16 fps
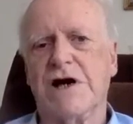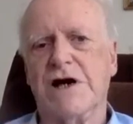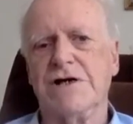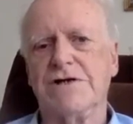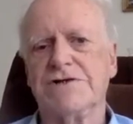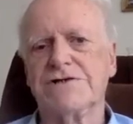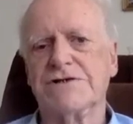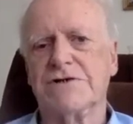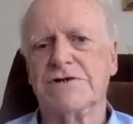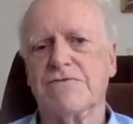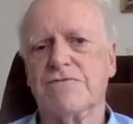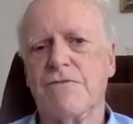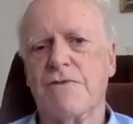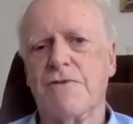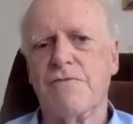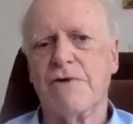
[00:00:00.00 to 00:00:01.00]

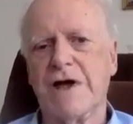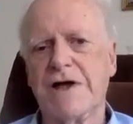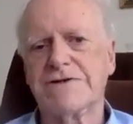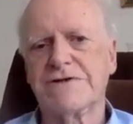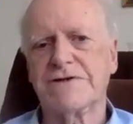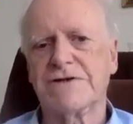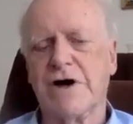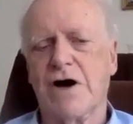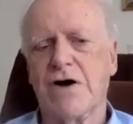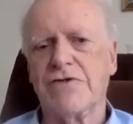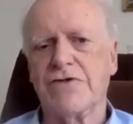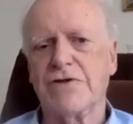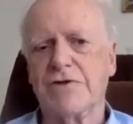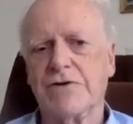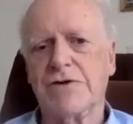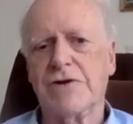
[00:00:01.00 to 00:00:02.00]
culture rests on
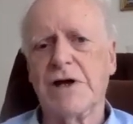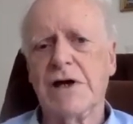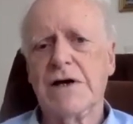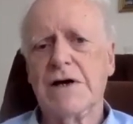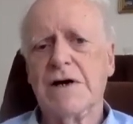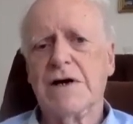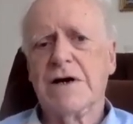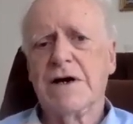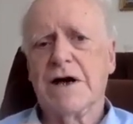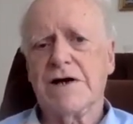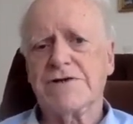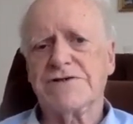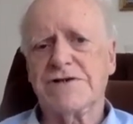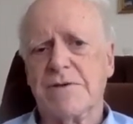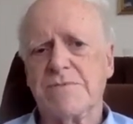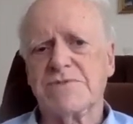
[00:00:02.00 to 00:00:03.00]
the
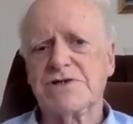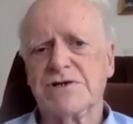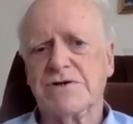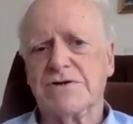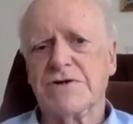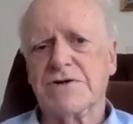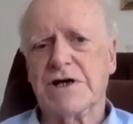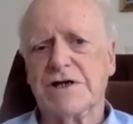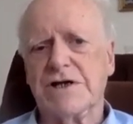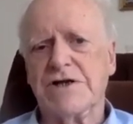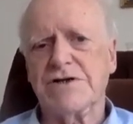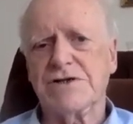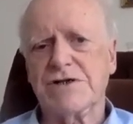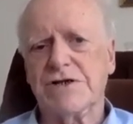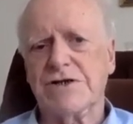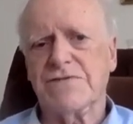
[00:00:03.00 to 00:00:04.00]
assumption that
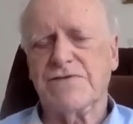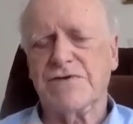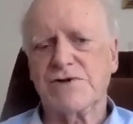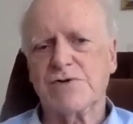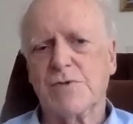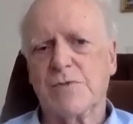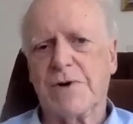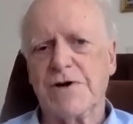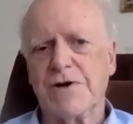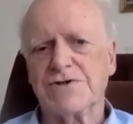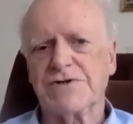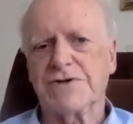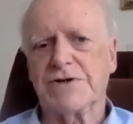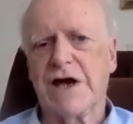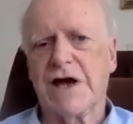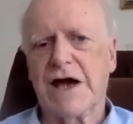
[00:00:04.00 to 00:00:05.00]
each individual
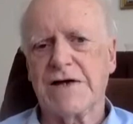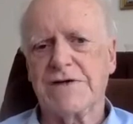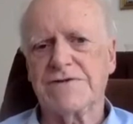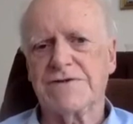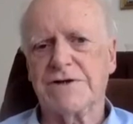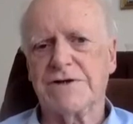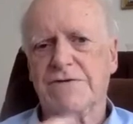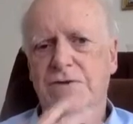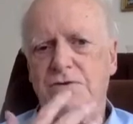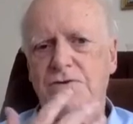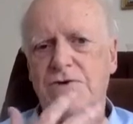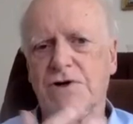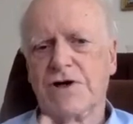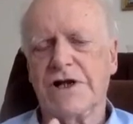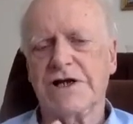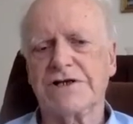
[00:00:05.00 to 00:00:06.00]
person has their
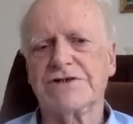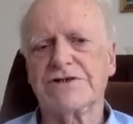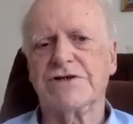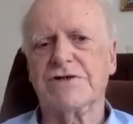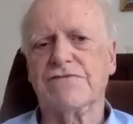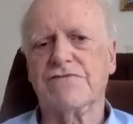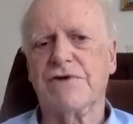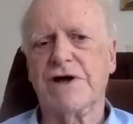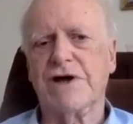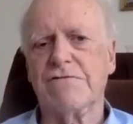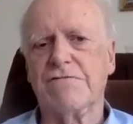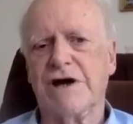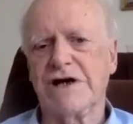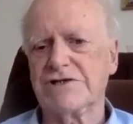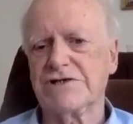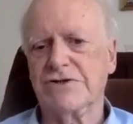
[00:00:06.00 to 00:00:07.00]
own collection of
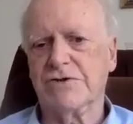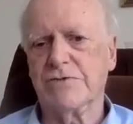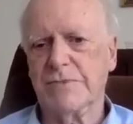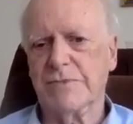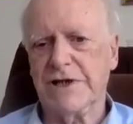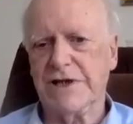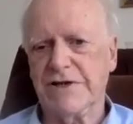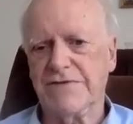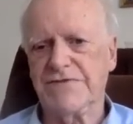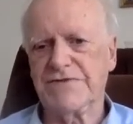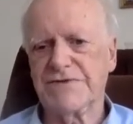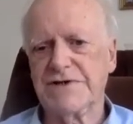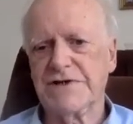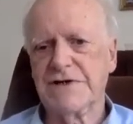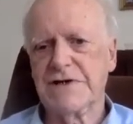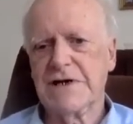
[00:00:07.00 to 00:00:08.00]
irrational
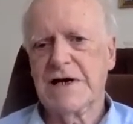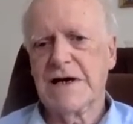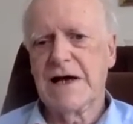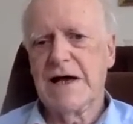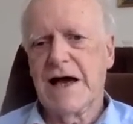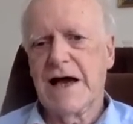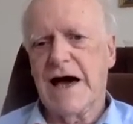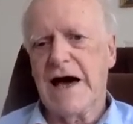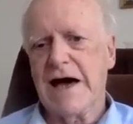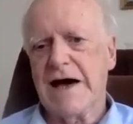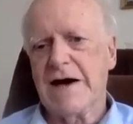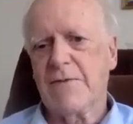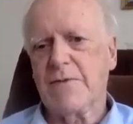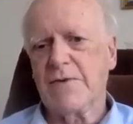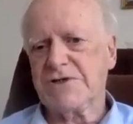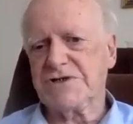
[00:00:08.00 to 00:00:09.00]
beliefs,
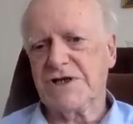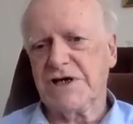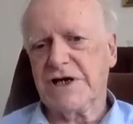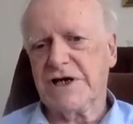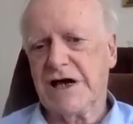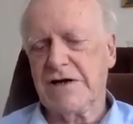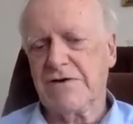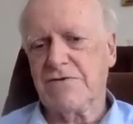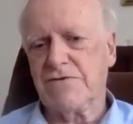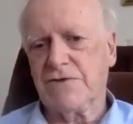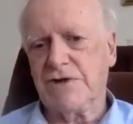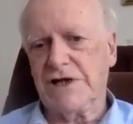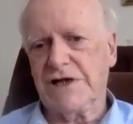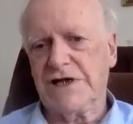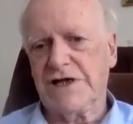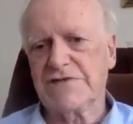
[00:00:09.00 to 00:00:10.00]
which they cannot
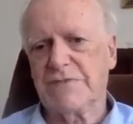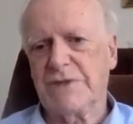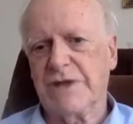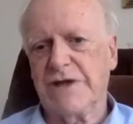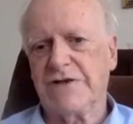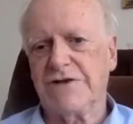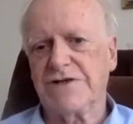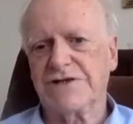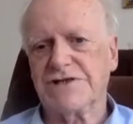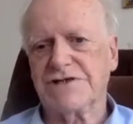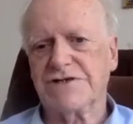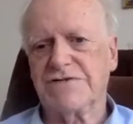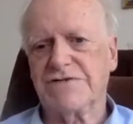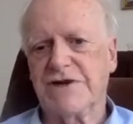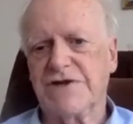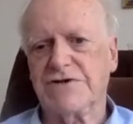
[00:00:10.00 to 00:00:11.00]
really explain or
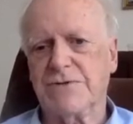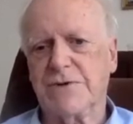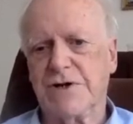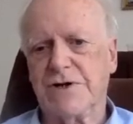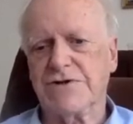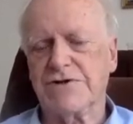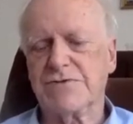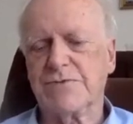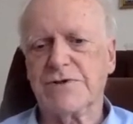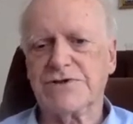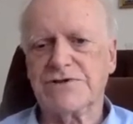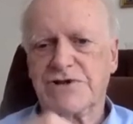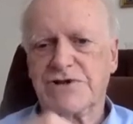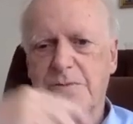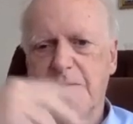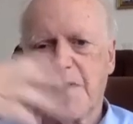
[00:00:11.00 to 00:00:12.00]
justify to others, but
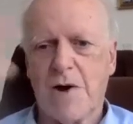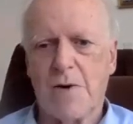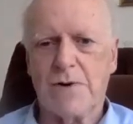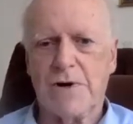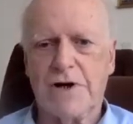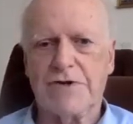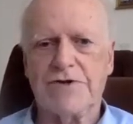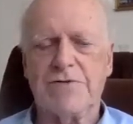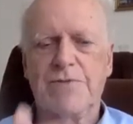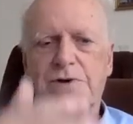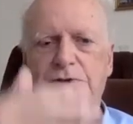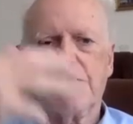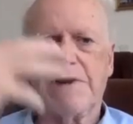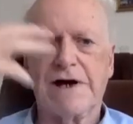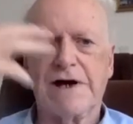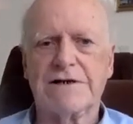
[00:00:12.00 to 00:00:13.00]
somehow or other,
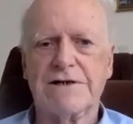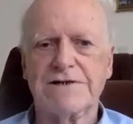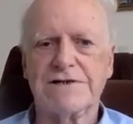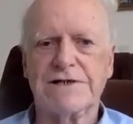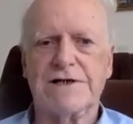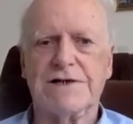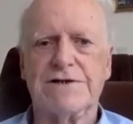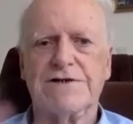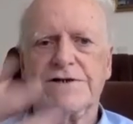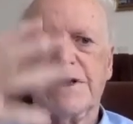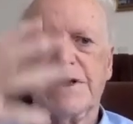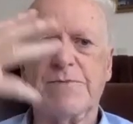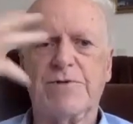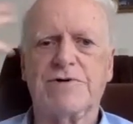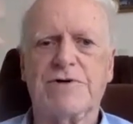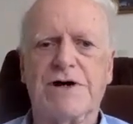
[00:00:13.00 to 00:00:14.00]
miraculously in a
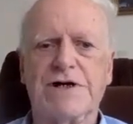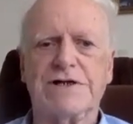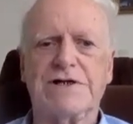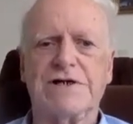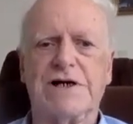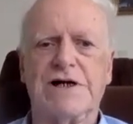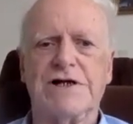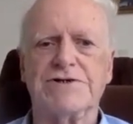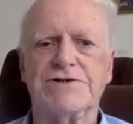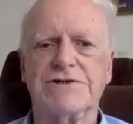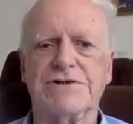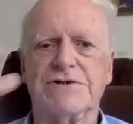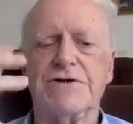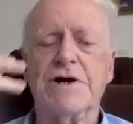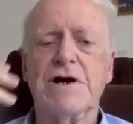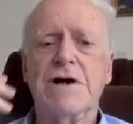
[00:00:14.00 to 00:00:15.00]
democratic
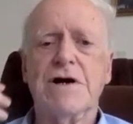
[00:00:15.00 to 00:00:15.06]
culture,